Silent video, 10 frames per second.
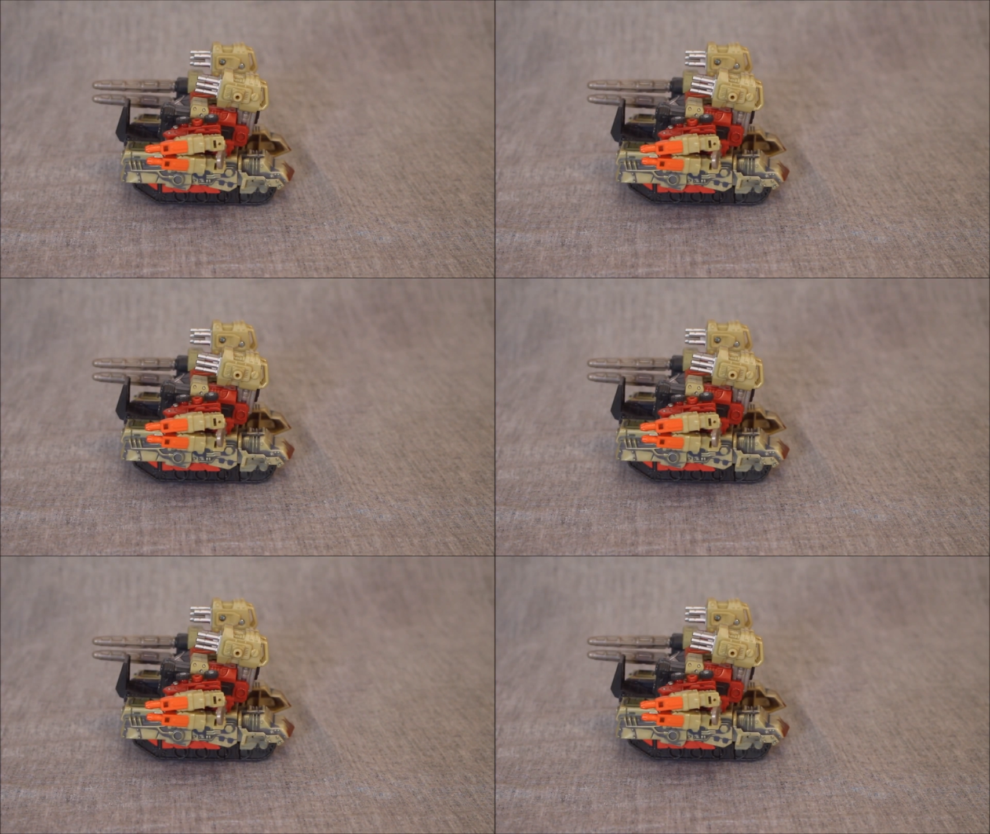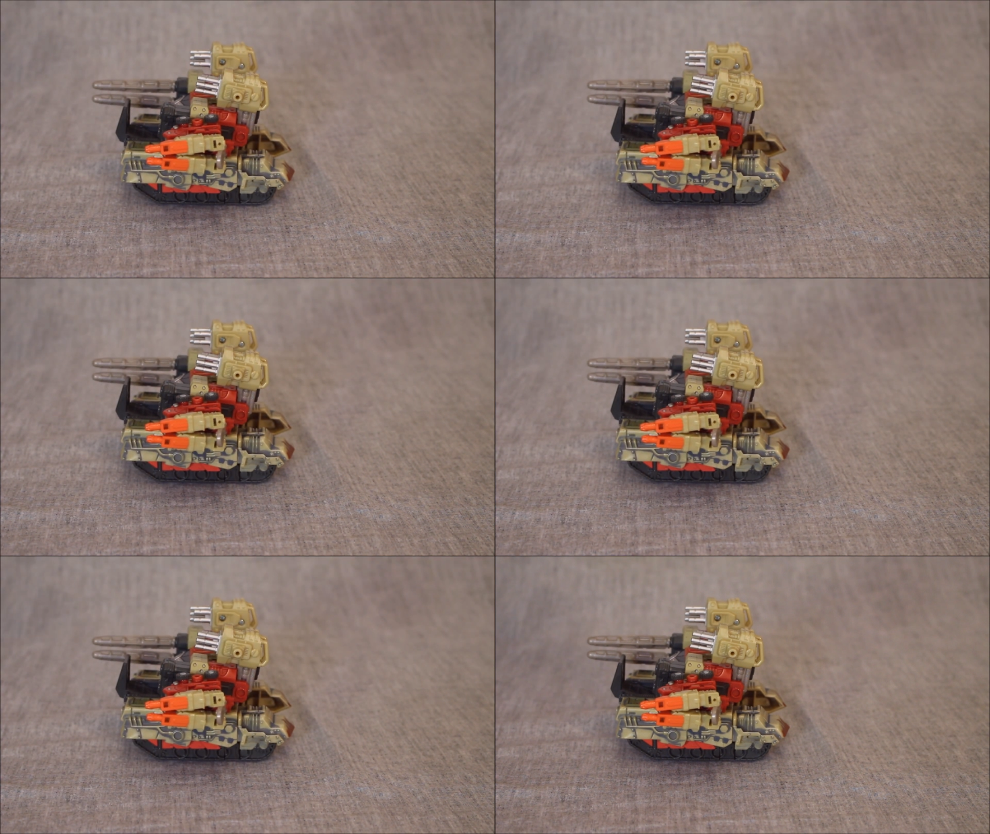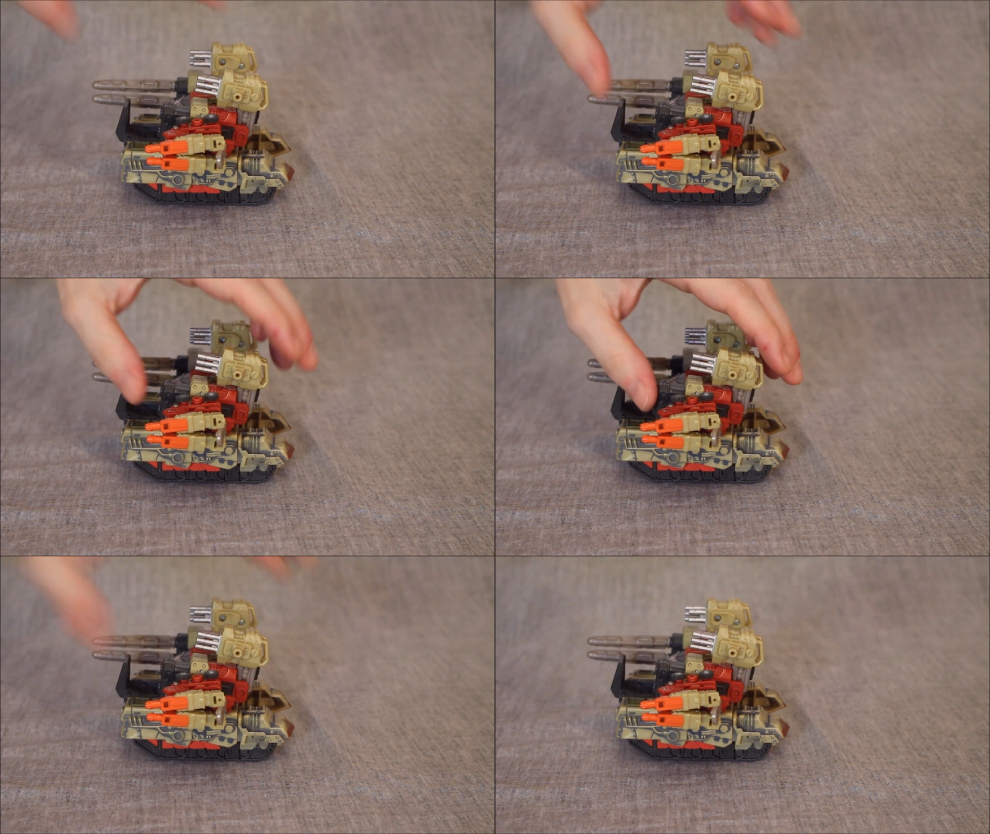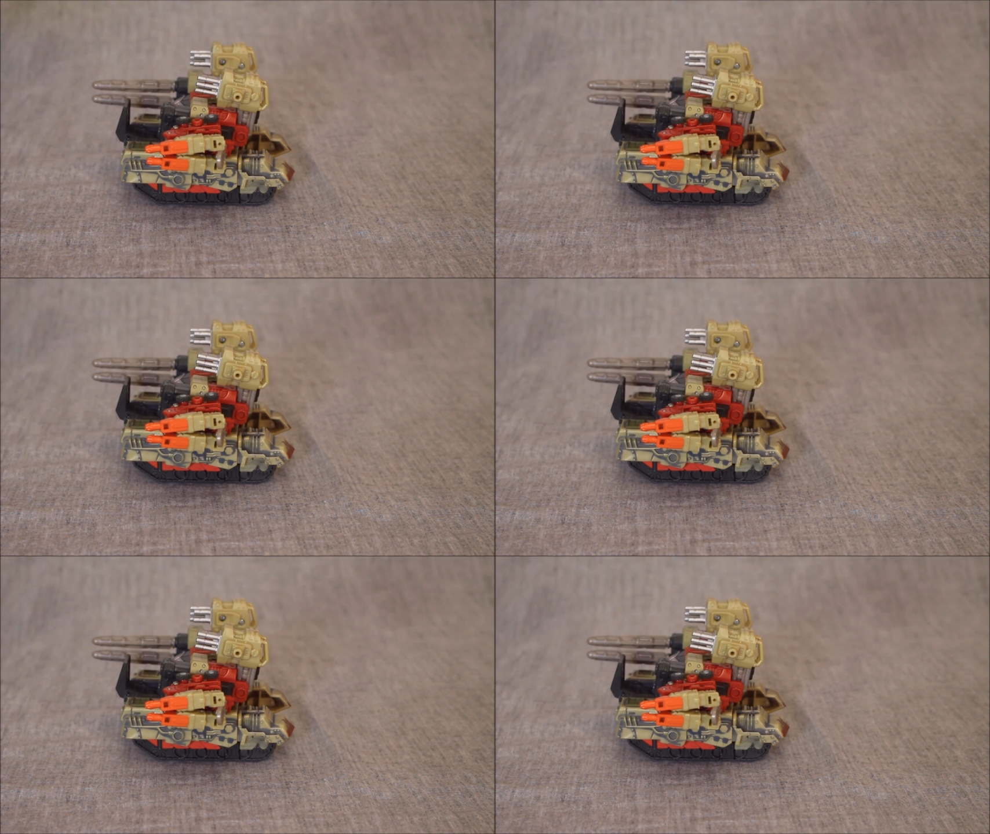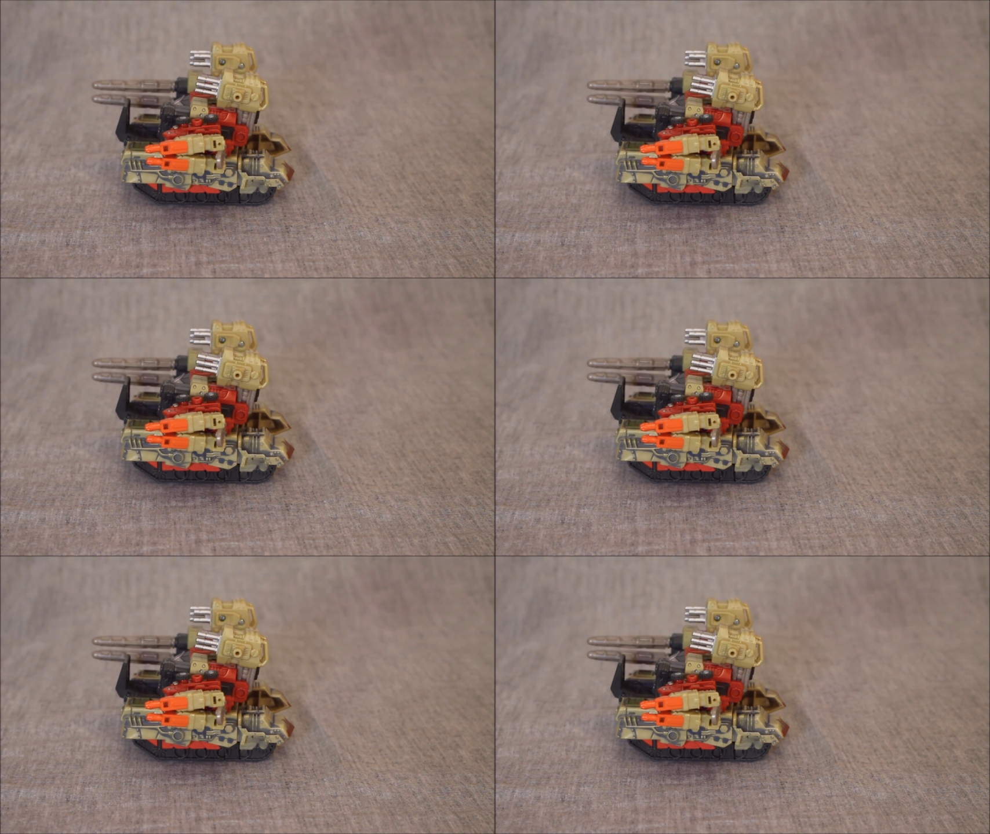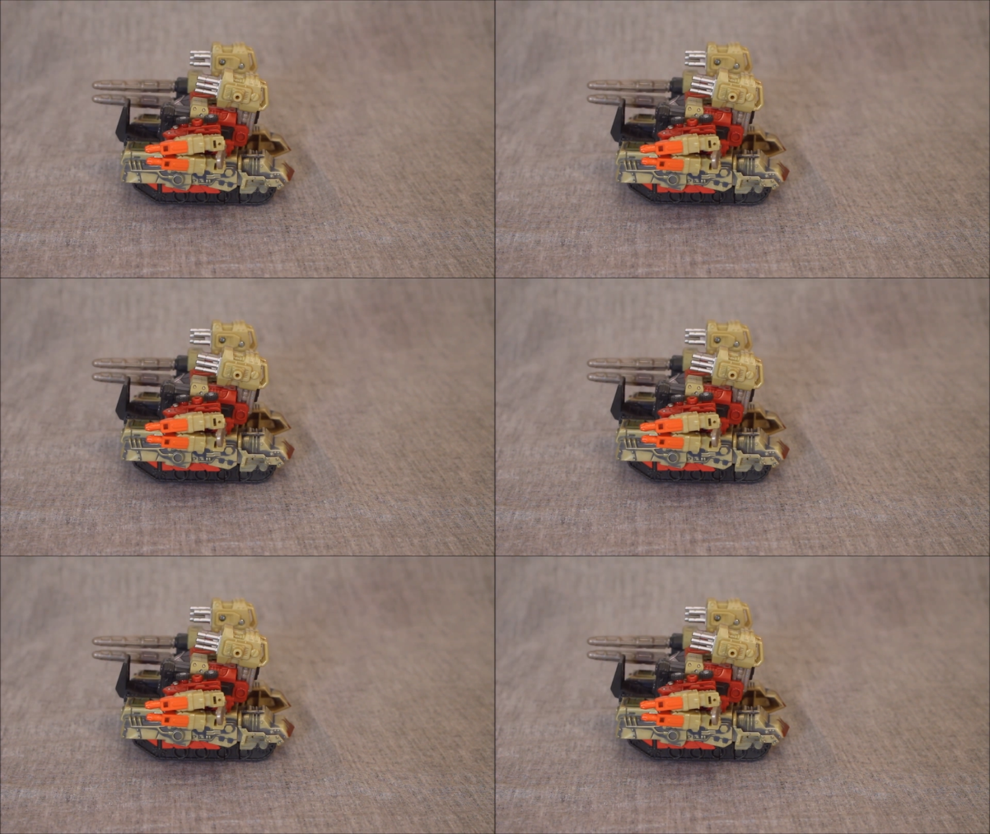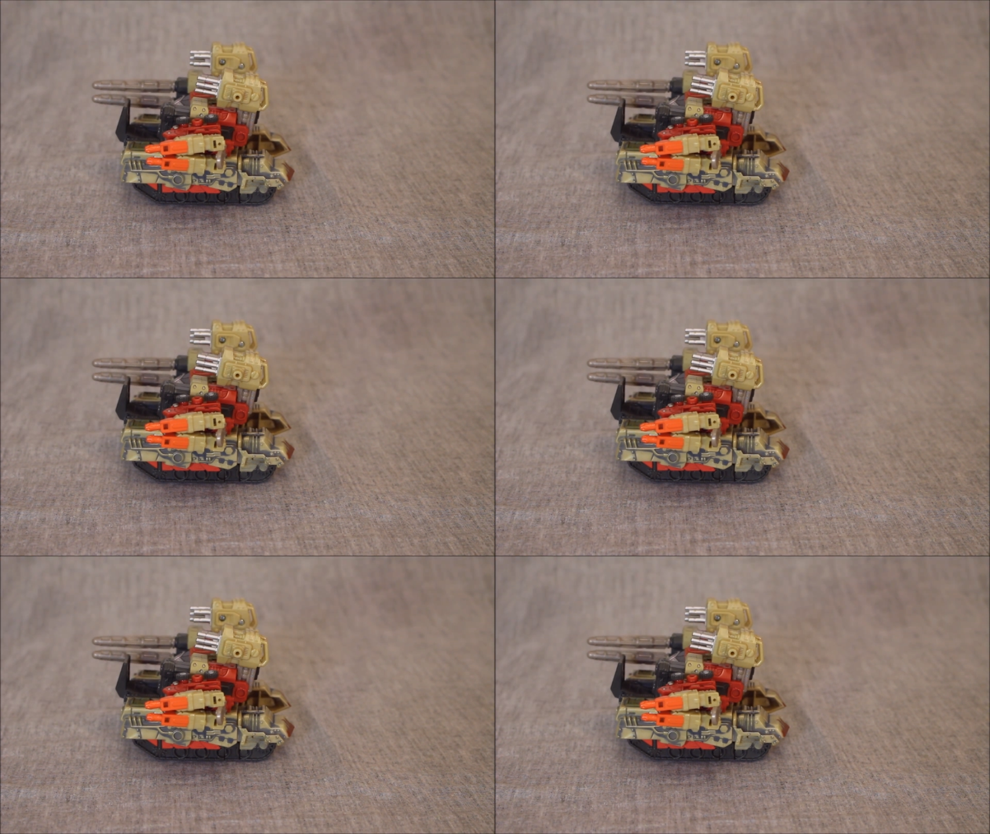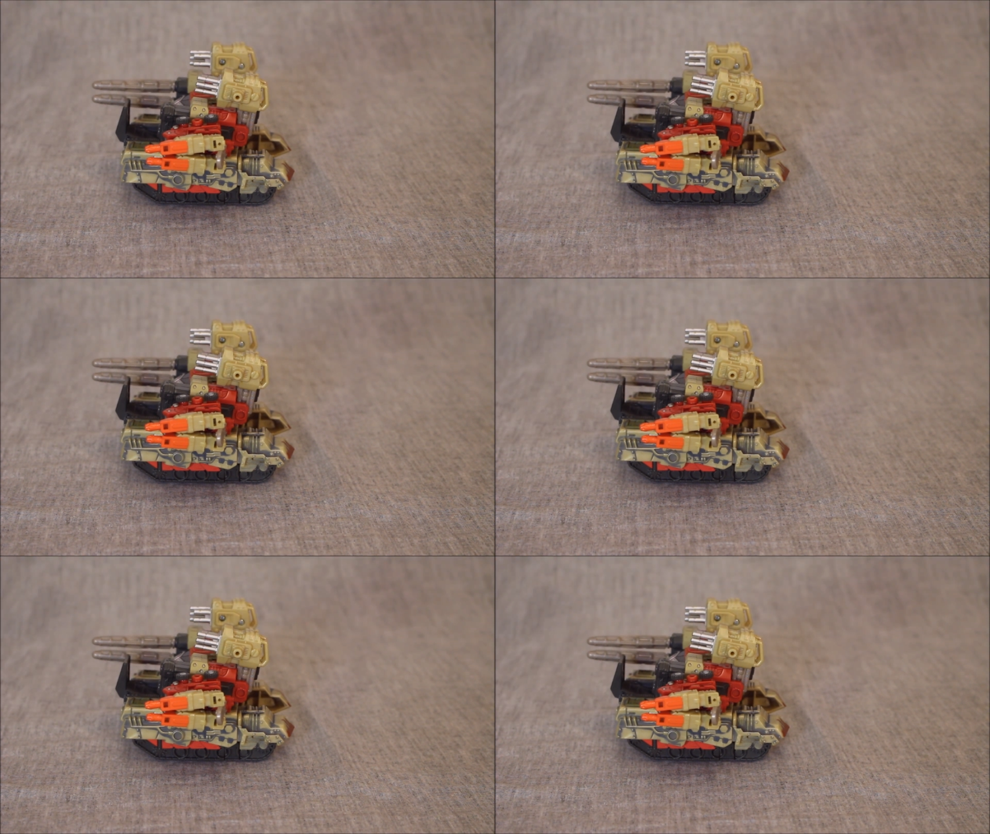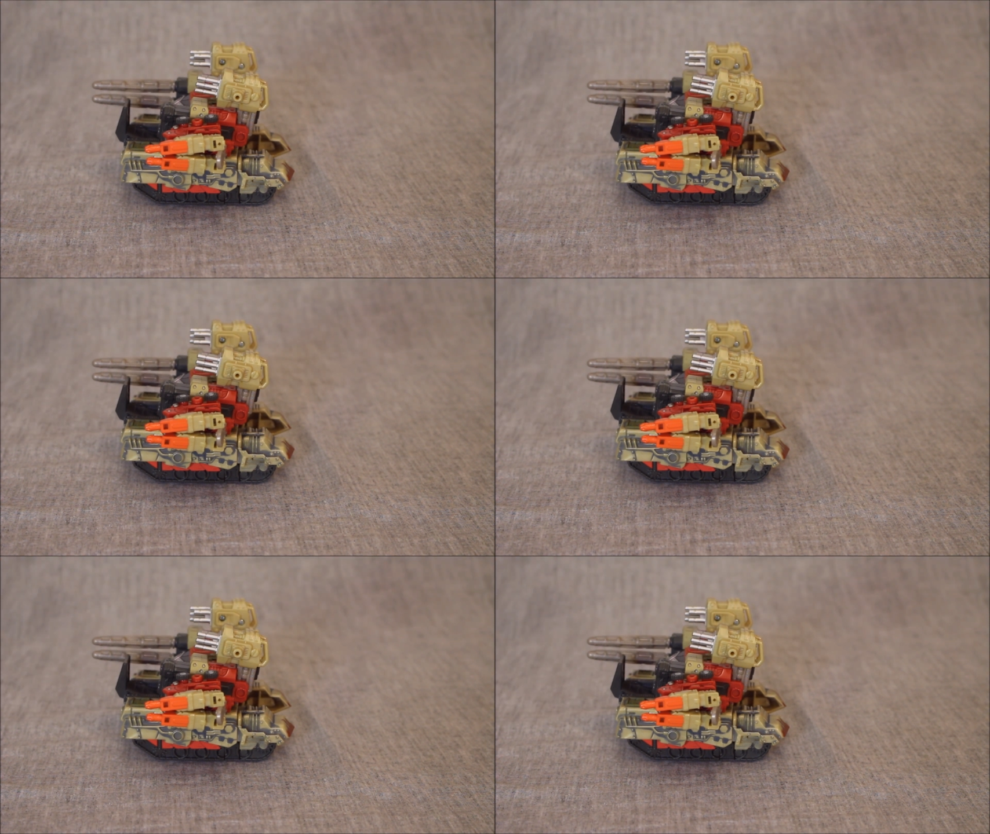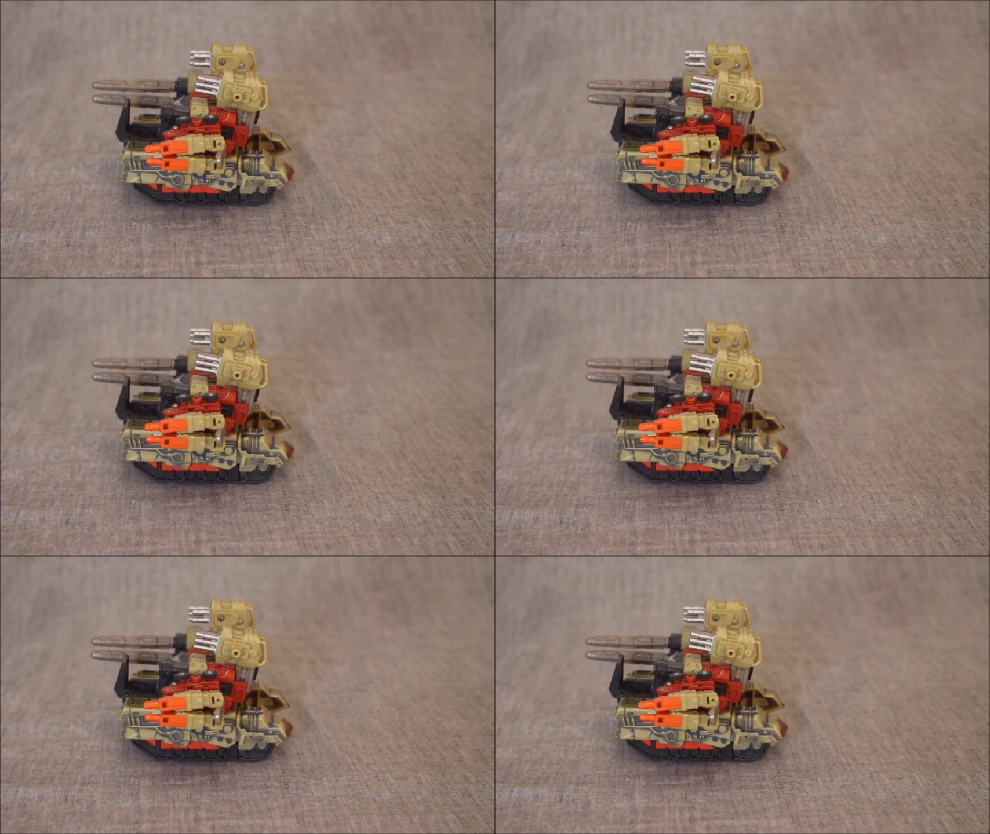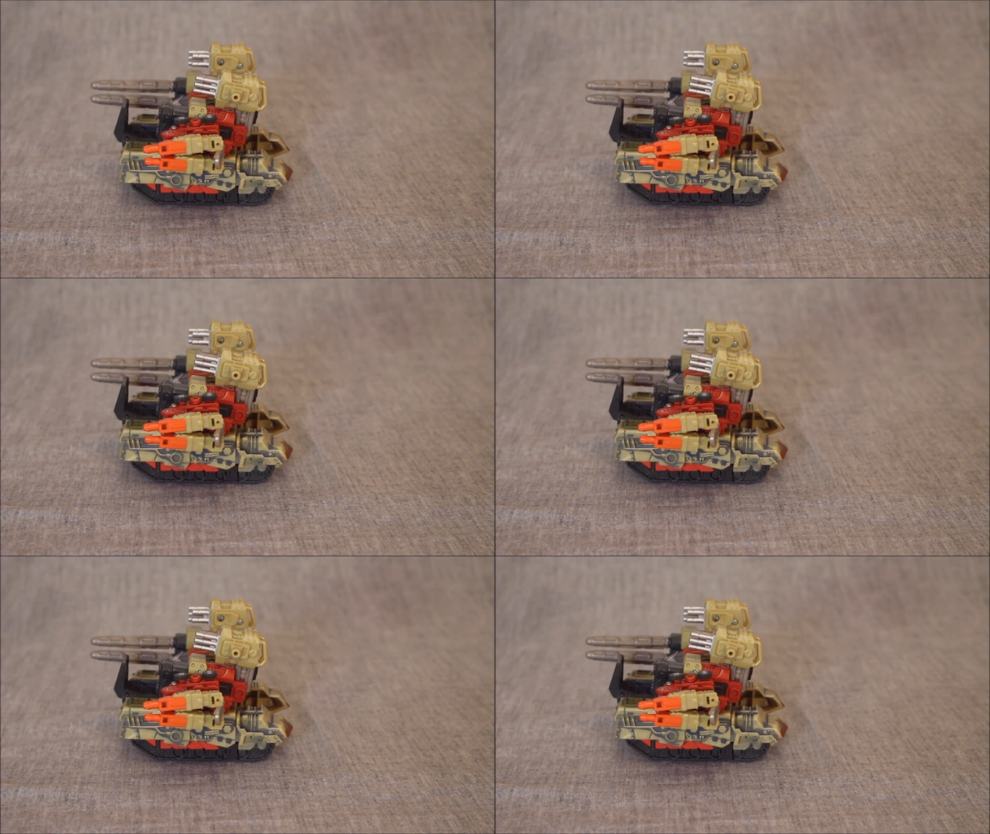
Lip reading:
(no speaker visible)